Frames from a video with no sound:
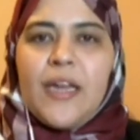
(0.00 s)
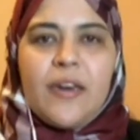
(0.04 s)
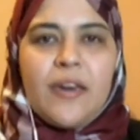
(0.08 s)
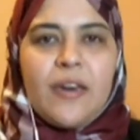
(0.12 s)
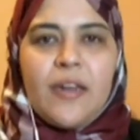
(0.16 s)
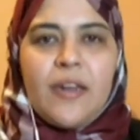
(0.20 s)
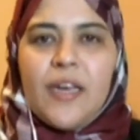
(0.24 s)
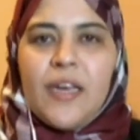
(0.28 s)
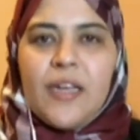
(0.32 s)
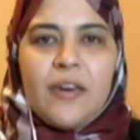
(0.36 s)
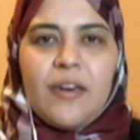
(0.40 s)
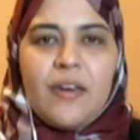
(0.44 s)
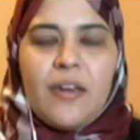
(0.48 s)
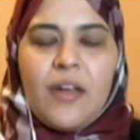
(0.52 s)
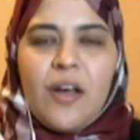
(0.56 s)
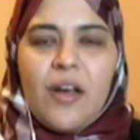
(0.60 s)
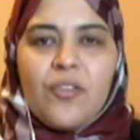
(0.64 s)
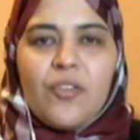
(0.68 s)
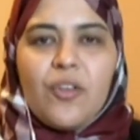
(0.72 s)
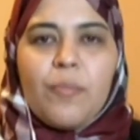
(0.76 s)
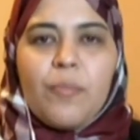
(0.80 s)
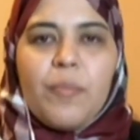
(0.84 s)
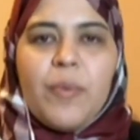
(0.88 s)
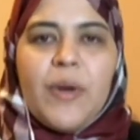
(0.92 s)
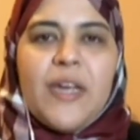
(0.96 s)
in
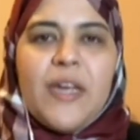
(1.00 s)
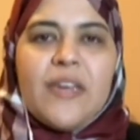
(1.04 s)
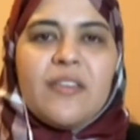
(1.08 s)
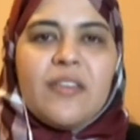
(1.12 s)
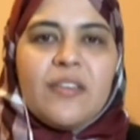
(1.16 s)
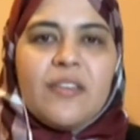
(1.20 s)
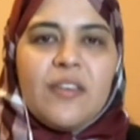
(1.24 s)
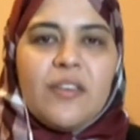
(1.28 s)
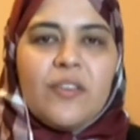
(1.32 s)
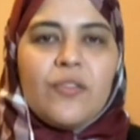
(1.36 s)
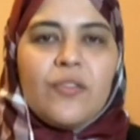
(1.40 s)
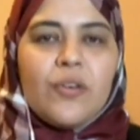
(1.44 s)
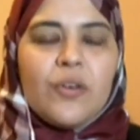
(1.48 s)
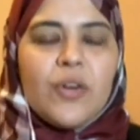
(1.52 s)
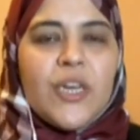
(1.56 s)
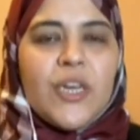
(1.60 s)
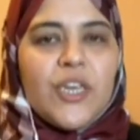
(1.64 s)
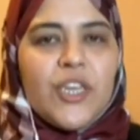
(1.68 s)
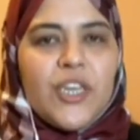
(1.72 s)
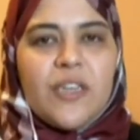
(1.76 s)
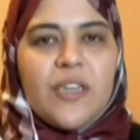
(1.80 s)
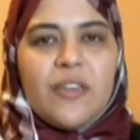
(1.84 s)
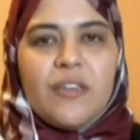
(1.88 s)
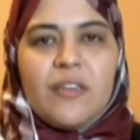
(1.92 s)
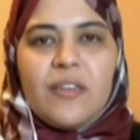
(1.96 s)
other places in the
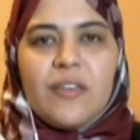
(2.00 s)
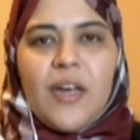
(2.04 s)
region,